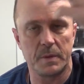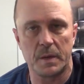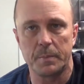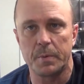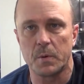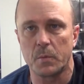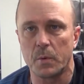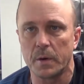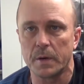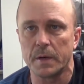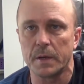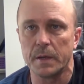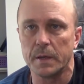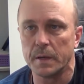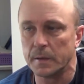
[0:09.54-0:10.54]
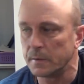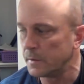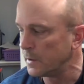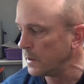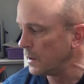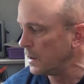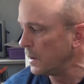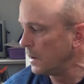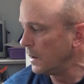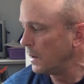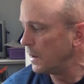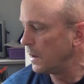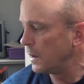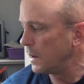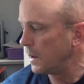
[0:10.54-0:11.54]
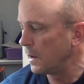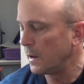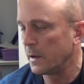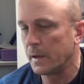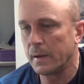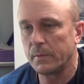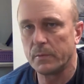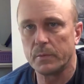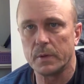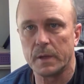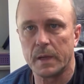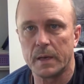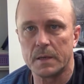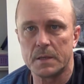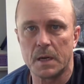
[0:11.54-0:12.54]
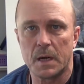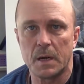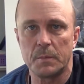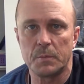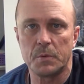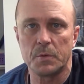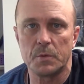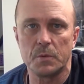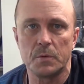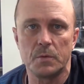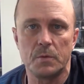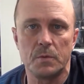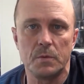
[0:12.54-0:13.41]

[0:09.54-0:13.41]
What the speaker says: up here working again. I haven't really had time to